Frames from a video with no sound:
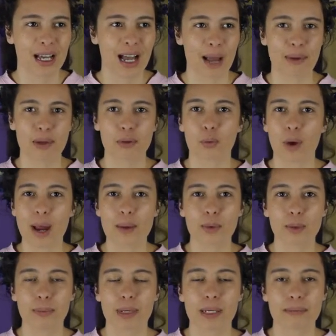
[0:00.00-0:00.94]
I mean, why
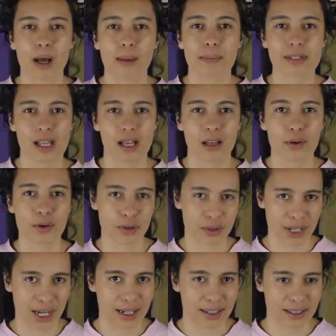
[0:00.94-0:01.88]
would Big Mom tell
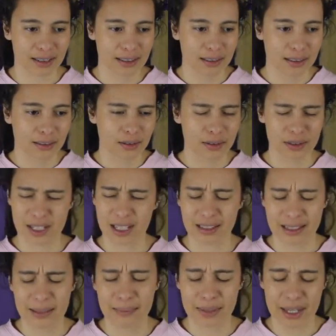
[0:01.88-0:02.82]

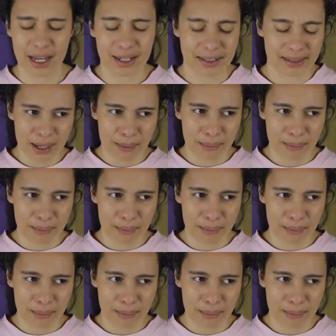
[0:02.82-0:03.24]
him that?